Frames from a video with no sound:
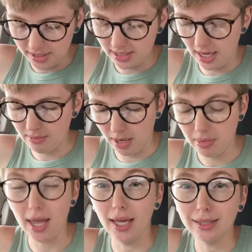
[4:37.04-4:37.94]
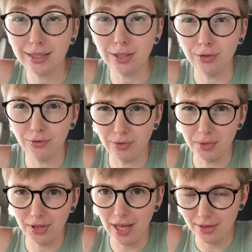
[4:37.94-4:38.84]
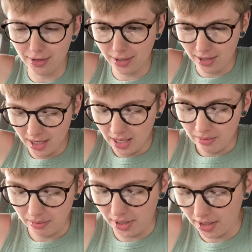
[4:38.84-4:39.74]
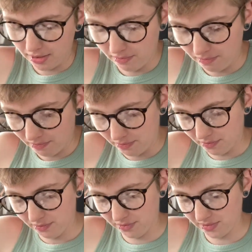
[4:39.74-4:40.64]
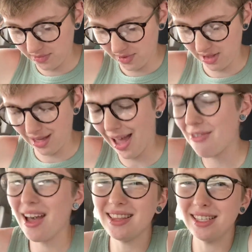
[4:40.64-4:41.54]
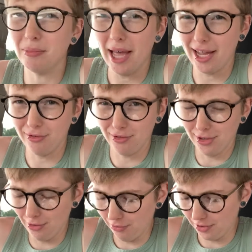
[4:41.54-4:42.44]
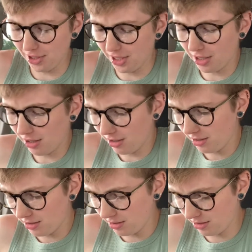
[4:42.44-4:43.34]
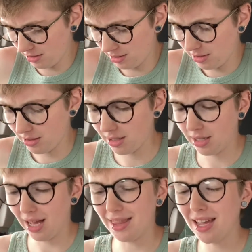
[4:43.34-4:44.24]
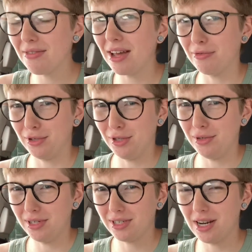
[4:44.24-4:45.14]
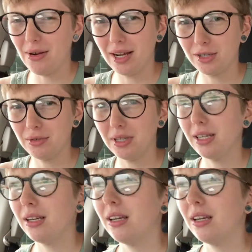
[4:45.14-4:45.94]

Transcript: to stain my pants too from the leather, but I've had this bag for over a year. I think I've had it for two years now, actually.